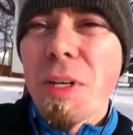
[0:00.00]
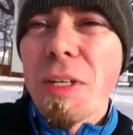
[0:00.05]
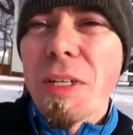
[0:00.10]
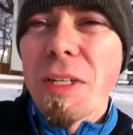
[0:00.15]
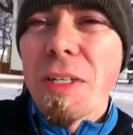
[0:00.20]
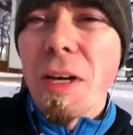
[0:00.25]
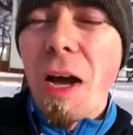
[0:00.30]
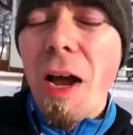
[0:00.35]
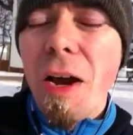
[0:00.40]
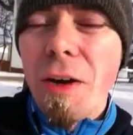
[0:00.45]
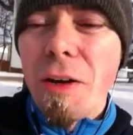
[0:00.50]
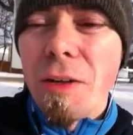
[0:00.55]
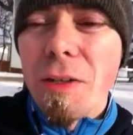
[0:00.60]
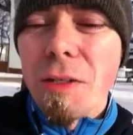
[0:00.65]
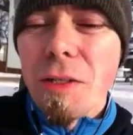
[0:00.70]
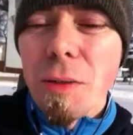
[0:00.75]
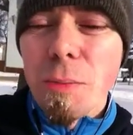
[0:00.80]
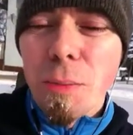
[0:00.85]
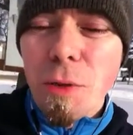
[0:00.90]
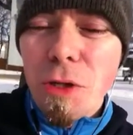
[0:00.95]
desire
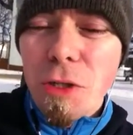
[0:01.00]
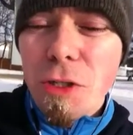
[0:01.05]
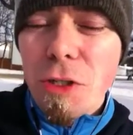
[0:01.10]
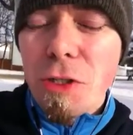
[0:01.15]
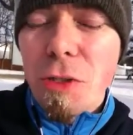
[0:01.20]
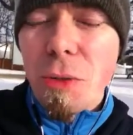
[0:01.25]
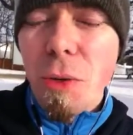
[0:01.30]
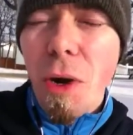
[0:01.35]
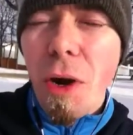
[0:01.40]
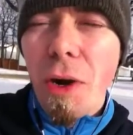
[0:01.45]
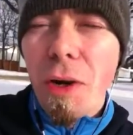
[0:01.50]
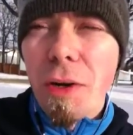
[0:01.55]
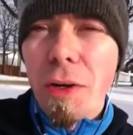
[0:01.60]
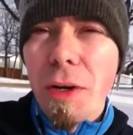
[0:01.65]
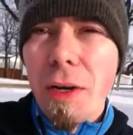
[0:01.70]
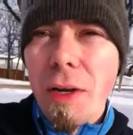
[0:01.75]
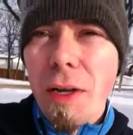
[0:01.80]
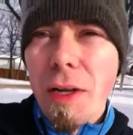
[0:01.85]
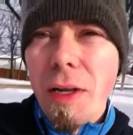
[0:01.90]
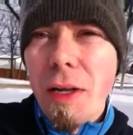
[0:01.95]
to push, do
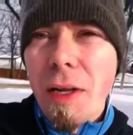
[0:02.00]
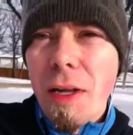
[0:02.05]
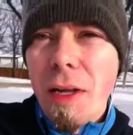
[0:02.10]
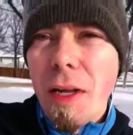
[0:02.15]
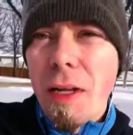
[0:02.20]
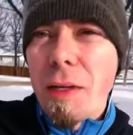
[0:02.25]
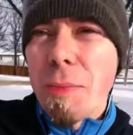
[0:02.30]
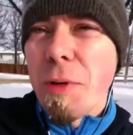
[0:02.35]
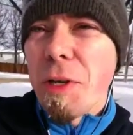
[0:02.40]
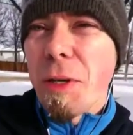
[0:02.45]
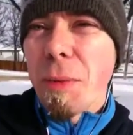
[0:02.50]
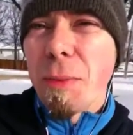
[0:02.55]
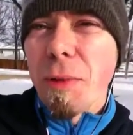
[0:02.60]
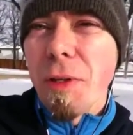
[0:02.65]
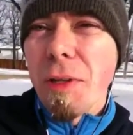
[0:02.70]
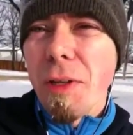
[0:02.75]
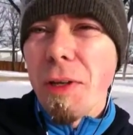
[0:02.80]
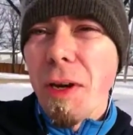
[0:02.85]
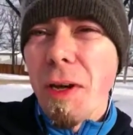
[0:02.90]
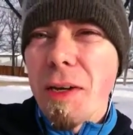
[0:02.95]
harder. And to be
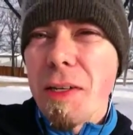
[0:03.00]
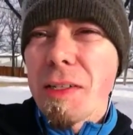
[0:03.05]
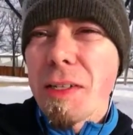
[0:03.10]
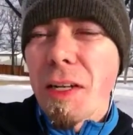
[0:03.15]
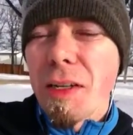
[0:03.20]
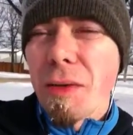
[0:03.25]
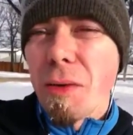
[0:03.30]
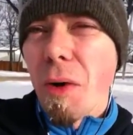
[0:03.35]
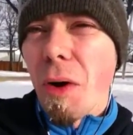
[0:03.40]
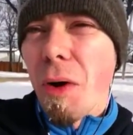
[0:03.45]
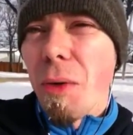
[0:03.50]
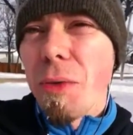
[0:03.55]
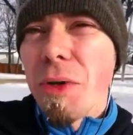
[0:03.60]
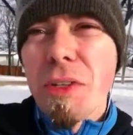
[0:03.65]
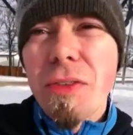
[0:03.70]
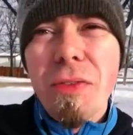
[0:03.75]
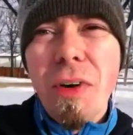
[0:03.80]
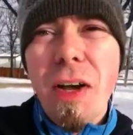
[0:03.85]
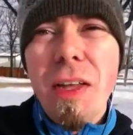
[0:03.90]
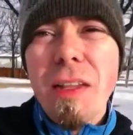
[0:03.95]
completely honest, I don't
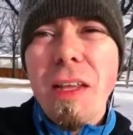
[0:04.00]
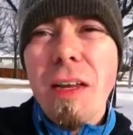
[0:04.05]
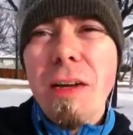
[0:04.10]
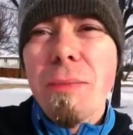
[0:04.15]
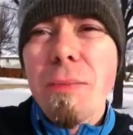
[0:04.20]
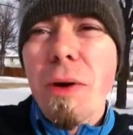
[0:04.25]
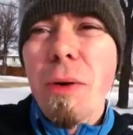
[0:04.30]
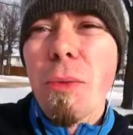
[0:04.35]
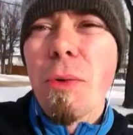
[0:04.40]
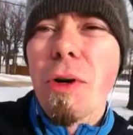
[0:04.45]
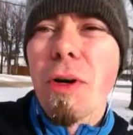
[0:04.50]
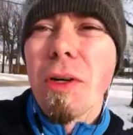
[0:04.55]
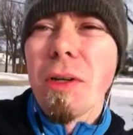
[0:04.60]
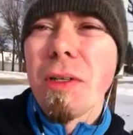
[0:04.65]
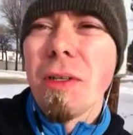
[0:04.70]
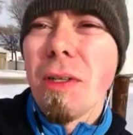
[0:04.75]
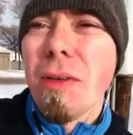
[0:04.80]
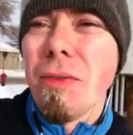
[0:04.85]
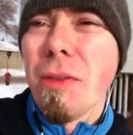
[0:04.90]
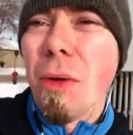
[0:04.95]
always find that in my work.
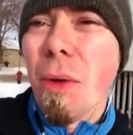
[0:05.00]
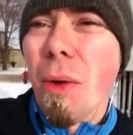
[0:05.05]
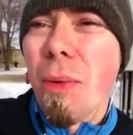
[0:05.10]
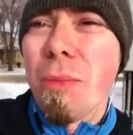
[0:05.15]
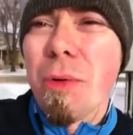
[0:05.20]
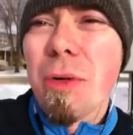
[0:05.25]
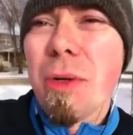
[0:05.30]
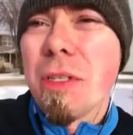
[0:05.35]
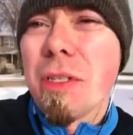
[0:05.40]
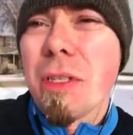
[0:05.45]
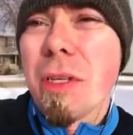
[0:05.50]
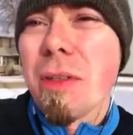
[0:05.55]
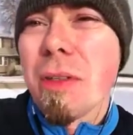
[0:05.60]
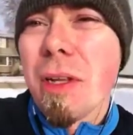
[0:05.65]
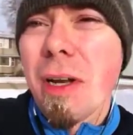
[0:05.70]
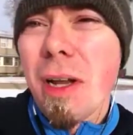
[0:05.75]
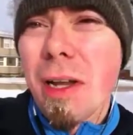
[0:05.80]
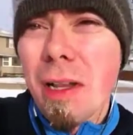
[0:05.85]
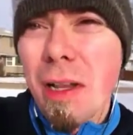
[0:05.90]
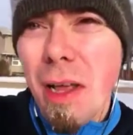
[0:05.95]
Even though I'm doing
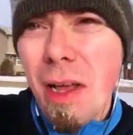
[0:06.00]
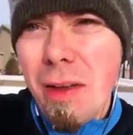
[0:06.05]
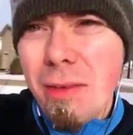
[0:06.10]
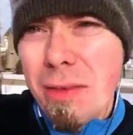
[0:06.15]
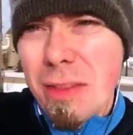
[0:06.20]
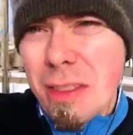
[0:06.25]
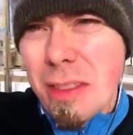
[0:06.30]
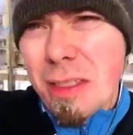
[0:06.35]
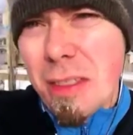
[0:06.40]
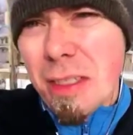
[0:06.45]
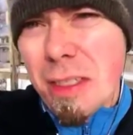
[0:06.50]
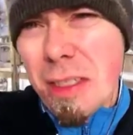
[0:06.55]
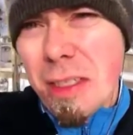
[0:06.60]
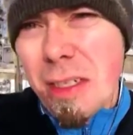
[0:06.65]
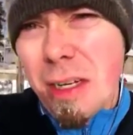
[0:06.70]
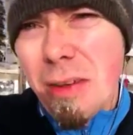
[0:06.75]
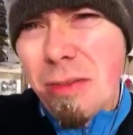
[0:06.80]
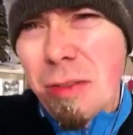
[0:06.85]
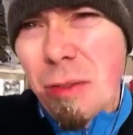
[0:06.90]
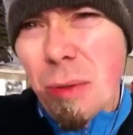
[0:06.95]
something I love, and
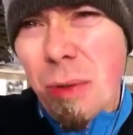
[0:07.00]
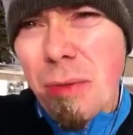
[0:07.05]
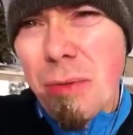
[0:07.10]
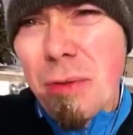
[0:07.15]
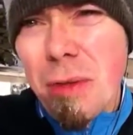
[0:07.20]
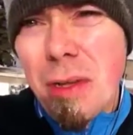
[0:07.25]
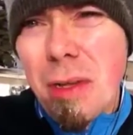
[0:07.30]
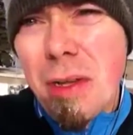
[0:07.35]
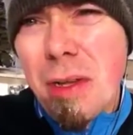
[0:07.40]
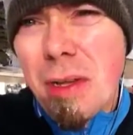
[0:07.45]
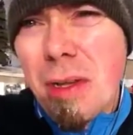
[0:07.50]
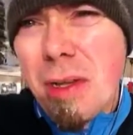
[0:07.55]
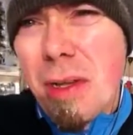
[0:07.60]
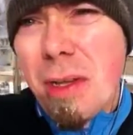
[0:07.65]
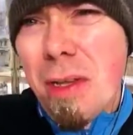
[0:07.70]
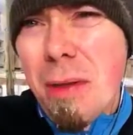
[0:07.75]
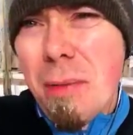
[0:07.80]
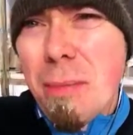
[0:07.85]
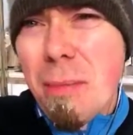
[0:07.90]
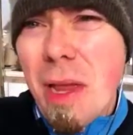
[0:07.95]
I've sort of
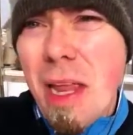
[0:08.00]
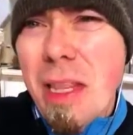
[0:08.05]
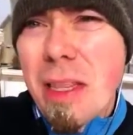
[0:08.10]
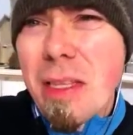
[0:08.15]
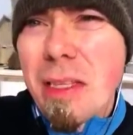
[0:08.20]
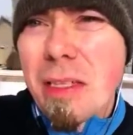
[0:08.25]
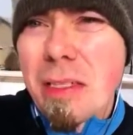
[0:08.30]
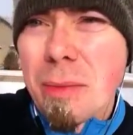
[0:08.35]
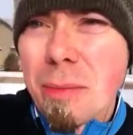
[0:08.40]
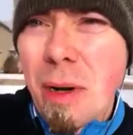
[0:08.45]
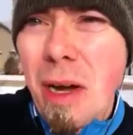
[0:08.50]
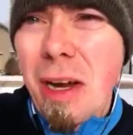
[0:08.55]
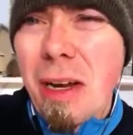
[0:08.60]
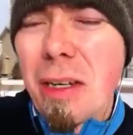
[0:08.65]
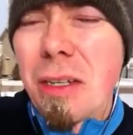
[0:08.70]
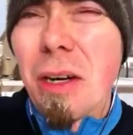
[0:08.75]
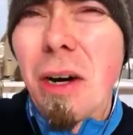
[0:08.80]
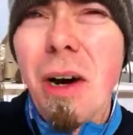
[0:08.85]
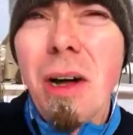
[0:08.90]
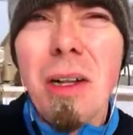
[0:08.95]
made this
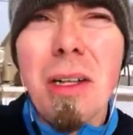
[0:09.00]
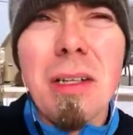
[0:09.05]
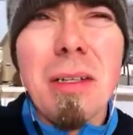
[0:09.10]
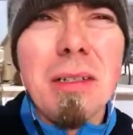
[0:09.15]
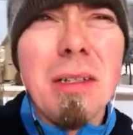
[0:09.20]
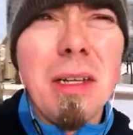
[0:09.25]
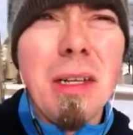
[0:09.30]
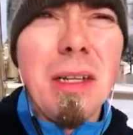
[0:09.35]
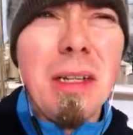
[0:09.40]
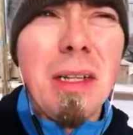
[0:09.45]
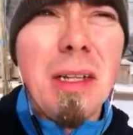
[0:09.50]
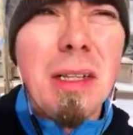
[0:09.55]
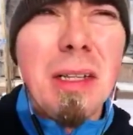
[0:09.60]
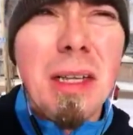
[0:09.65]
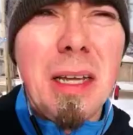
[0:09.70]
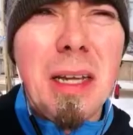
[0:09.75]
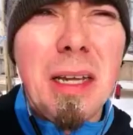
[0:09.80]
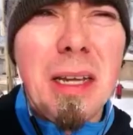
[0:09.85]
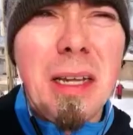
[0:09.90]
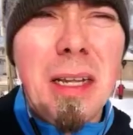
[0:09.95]
my calling,
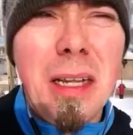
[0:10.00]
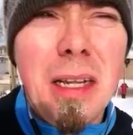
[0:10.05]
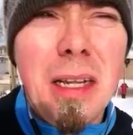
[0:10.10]
that